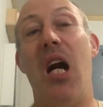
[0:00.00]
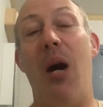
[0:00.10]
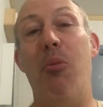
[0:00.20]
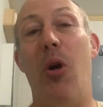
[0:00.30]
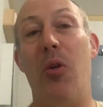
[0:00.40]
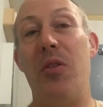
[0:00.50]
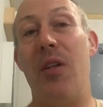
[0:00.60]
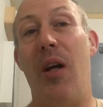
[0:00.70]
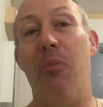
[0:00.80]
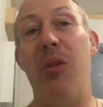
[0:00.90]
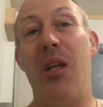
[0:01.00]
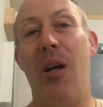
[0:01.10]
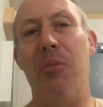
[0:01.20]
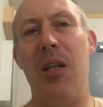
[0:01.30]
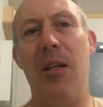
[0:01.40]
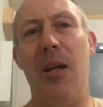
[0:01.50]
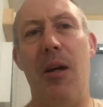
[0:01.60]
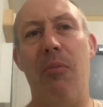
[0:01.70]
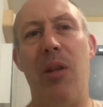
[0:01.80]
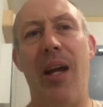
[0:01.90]
about uh, becoming
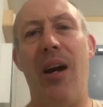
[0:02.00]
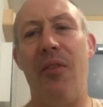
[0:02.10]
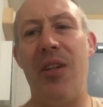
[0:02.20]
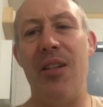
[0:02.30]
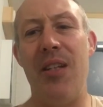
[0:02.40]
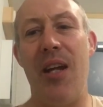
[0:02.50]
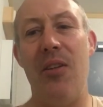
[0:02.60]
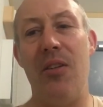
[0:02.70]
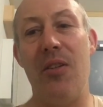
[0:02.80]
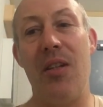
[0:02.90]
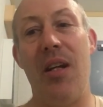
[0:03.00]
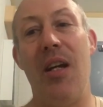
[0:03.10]
uh, playoff contenders